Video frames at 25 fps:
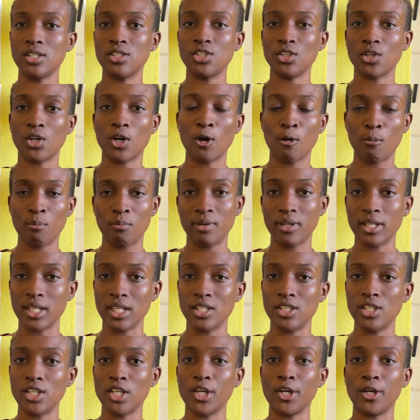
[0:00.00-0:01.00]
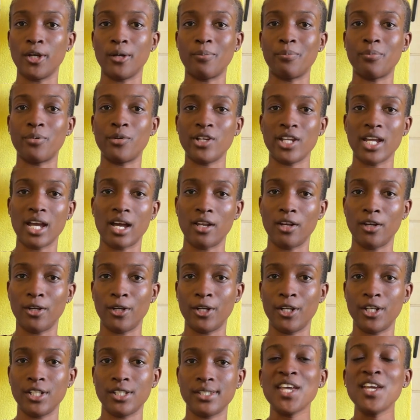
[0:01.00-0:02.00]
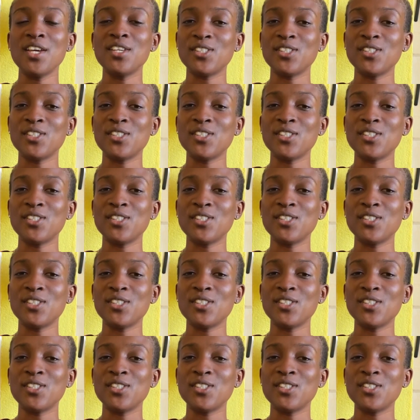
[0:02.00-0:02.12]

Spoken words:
to complete your pre-alert.